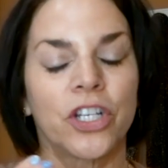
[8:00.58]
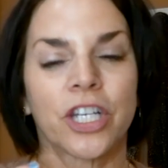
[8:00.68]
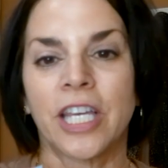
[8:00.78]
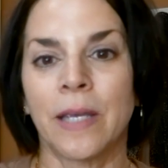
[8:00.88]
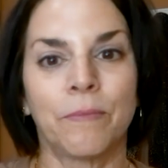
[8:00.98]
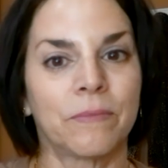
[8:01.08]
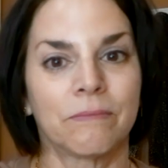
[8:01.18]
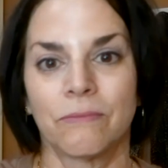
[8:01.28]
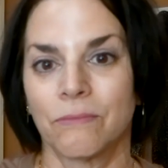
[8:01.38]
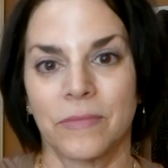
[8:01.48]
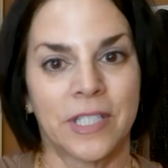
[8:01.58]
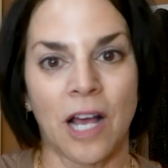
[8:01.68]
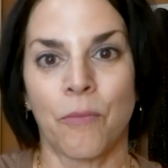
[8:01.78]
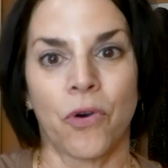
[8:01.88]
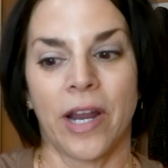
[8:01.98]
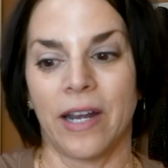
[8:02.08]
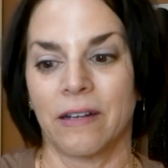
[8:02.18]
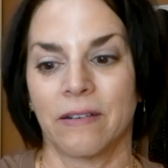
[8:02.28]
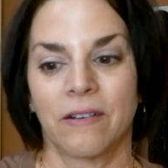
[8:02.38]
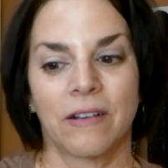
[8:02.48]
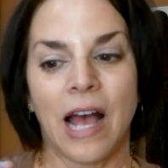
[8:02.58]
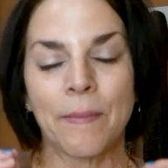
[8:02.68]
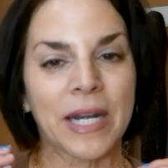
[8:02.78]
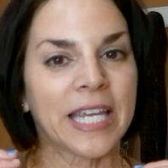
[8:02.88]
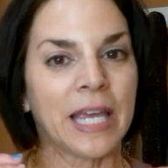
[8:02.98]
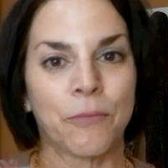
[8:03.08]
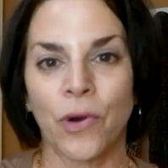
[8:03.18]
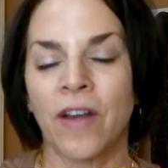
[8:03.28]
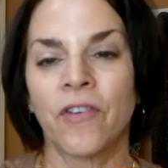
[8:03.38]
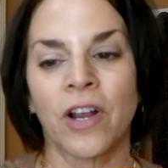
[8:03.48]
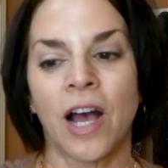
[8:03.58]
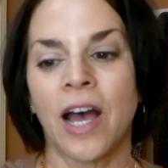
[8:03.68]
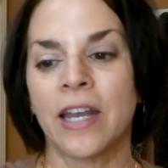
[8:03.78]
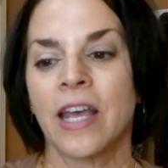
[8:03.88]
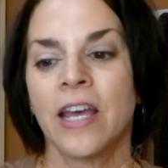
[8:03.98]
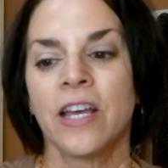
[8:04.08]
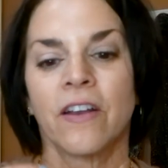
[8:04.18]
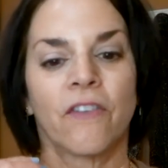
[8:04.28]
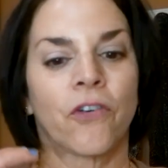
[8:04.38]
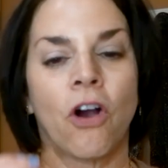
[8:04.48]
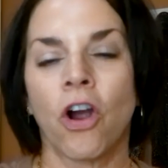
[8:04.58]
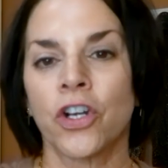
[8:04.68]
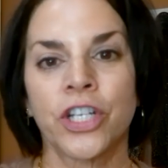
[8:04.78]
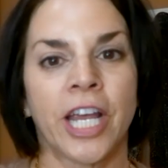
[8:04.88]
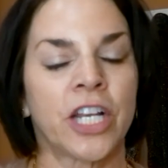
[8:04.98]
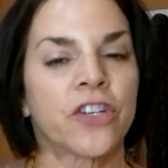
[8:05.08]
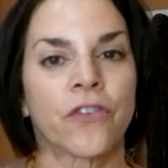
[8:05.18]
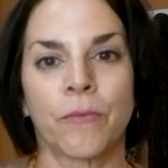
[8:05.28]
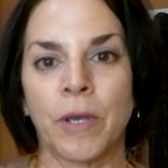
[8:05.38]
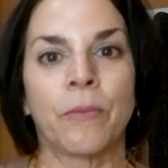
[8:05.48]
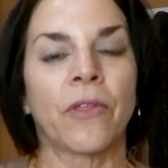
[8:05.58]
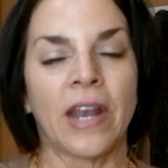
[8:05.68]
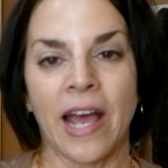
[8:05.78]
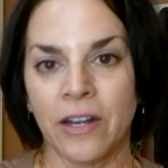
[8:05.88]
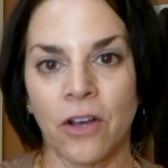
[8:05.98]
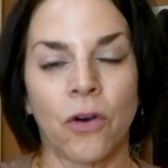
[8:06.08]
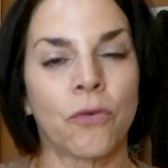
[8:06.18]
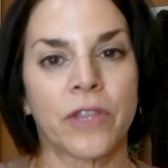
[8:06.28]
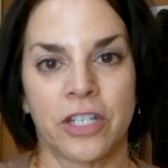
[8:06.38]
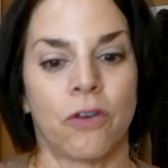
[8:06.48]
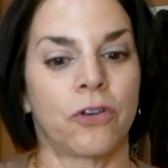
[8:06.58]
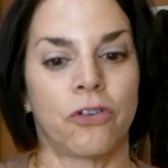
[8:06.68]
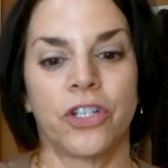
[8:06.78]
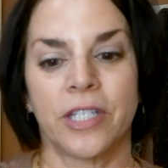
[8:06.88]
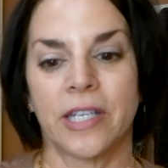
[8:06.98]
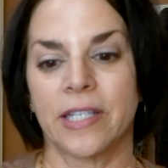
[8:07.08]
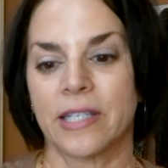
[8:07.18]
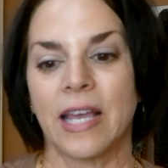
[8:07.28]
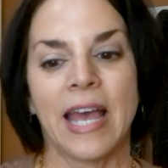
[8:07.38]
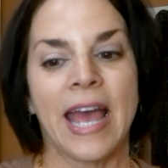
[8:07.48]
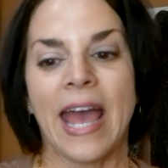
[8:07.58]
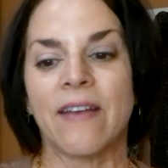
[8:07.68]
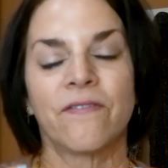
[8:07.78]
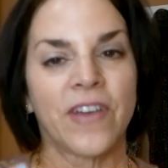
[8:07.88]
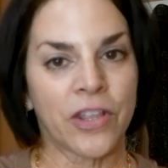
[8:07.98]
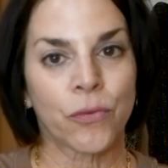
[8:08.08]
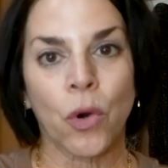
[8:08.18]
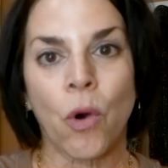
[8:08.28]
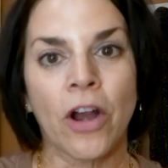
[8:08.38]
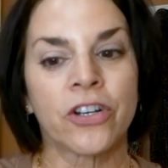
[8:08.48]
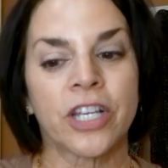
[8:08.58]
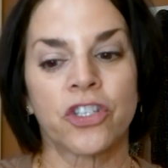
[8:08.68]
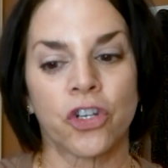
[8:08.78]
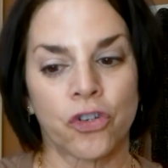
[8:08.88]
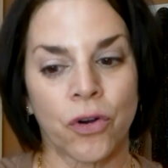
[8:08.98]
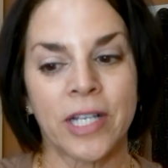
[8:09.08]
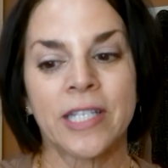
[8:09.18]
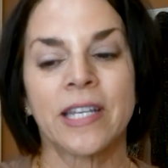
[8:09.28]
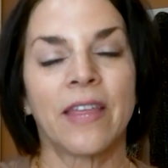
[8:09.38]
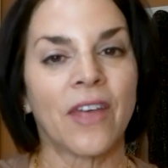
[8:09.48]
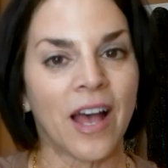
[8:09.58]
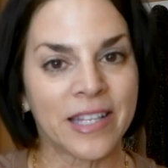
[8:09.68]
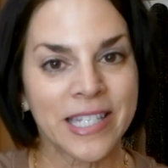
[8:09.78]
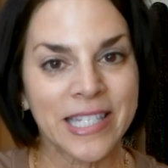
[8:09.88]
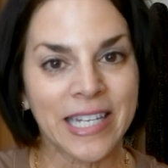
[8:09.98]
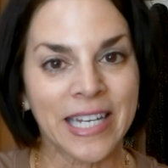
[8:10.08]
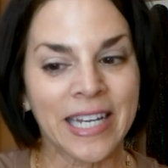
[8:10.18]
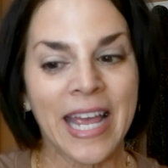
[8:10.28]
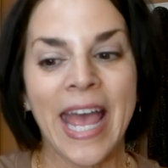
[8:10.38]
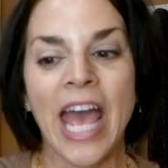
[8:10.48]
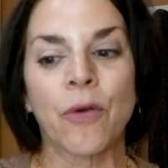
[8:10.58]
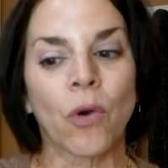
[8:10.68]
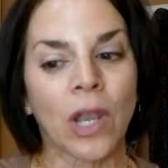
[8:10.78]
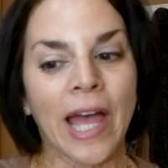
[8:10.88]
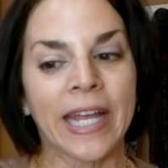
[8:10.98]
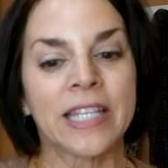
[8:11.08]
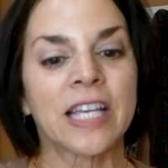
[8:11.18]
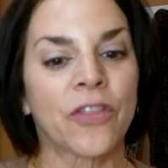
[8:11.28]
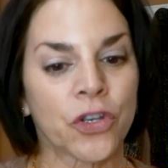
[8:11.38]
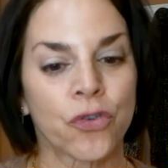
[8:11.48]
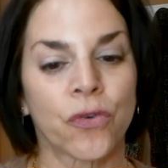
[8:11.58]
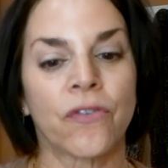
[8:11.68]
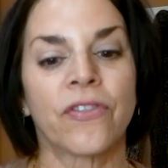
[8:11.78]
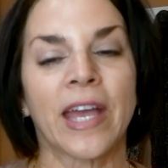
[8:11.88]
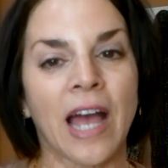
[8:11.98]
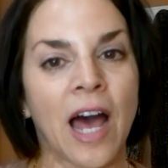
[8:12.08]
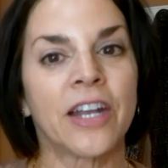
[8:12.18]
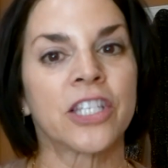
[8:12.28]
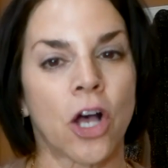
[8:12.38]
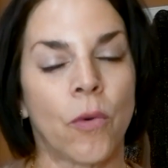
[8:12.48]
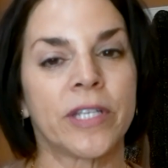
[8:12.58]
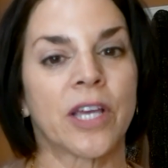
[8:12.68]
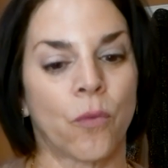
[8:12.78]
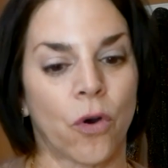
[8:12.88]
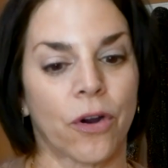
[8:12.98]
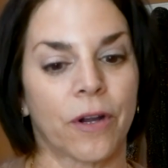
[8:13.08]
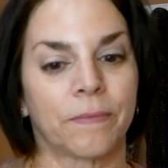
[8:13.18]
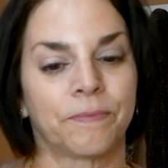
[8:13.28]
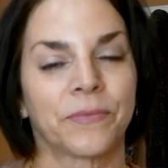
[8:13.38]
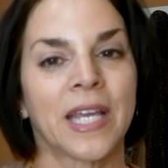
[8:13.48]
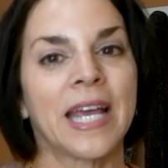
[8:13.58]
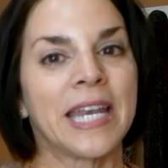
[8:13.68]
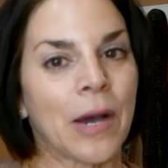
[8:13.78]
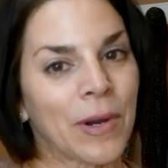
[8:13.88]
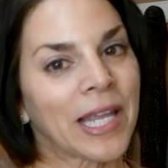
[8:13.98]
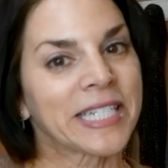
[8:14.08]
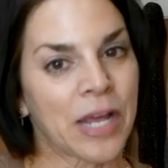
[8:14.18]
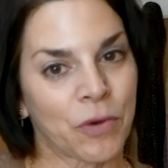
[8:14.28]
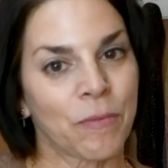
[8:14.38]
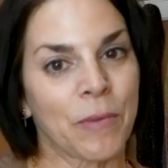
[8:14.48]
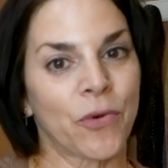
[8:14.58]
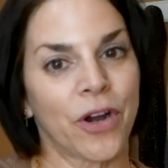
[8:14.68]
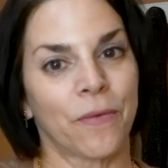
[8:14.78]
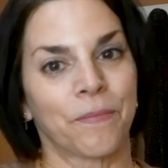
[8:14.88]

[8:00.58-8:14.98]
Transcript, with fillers: to keep stop praying. I'm going to keep praying for God for a heart change for the people that I know that don't know Jesus. And faith requires us to trust in the unseen and reliance on the truth that God is always at work. Now I'd like to end with my prayer.